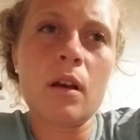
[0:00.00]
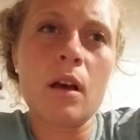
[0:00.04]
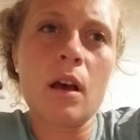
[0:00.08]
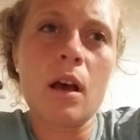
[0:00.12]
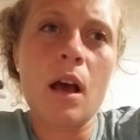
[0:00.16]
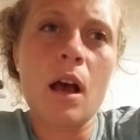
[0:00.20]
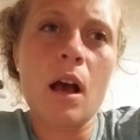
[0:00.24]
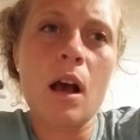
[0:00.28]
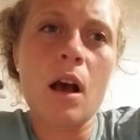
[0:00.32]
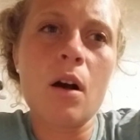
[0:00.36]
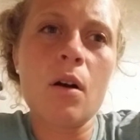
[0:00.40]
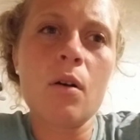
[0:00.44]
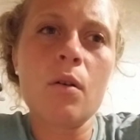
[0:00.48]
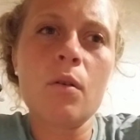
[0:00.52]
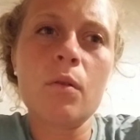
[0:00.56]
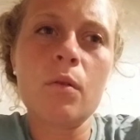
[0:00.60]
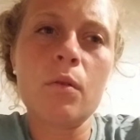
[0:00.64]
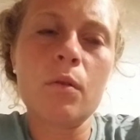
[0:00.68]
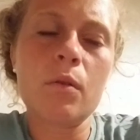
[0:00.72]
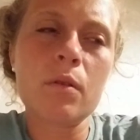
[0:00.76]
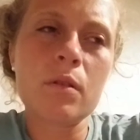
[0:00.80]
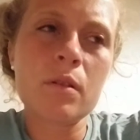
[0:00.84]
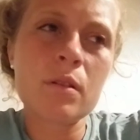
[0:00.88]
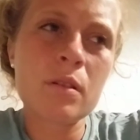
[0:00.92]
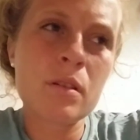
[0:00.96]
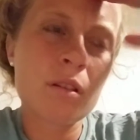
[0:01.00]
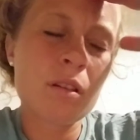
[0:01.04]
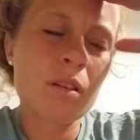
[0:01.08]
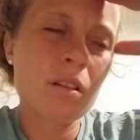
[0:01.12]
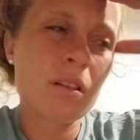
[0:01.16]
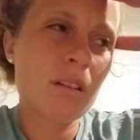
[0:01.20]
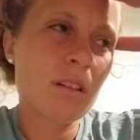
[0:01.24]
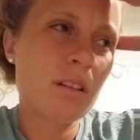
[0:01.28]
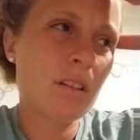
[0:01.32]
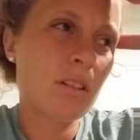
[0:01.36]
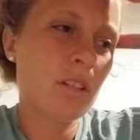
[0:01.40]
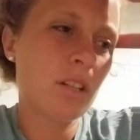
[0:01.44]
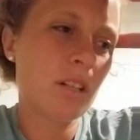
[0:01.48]
how
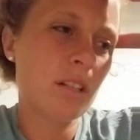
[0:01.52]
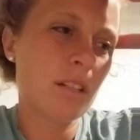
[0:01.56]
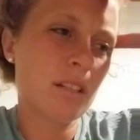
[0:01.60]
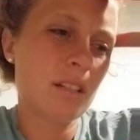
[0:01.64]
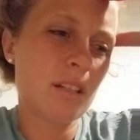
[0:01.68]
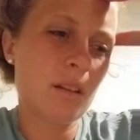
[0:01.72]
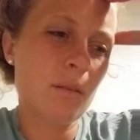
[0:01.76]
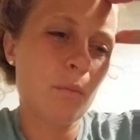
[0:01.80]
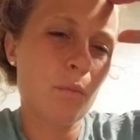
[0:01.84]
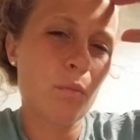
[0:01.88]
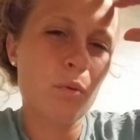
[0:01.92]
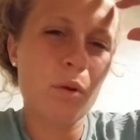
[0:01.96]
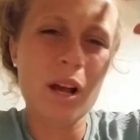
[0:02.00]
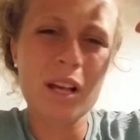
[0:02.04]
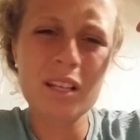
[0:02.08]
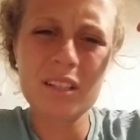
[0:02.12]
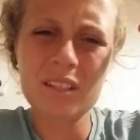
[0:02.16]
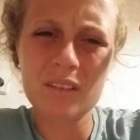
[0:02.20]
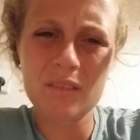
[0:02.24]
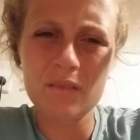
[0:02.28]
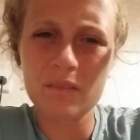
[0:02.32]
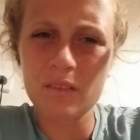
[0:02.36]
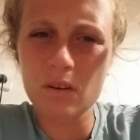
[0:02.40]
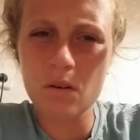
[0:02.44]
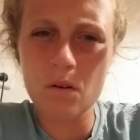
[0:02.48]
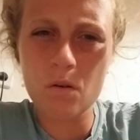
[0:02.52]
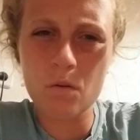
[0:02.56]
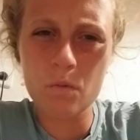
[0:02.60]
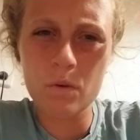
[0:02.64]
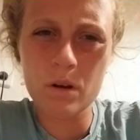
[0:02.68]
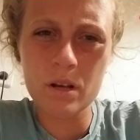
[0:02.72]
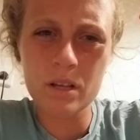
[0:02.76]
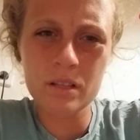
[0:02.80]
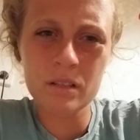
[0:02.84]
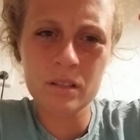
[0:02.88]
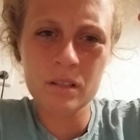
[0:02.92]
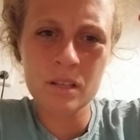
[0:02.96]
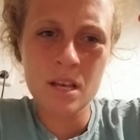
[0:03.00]
just impressive it all
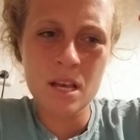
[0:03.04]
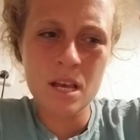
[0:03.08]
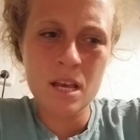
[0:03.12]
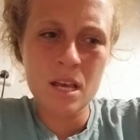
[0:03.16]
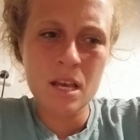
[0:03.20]
was.